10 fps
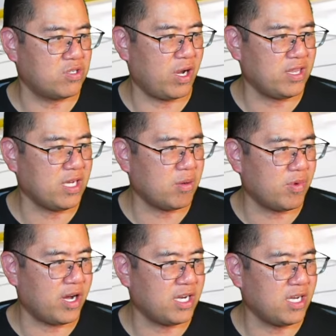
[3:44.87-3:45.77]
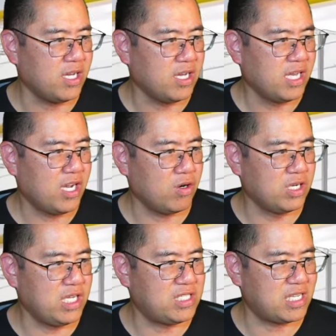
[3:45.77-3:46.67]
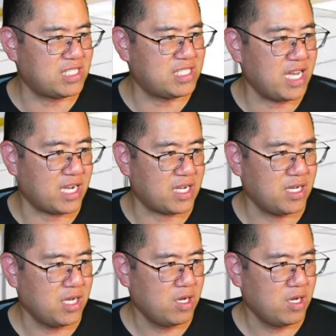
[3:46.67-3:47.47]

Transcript: So I think Åman here needs to stick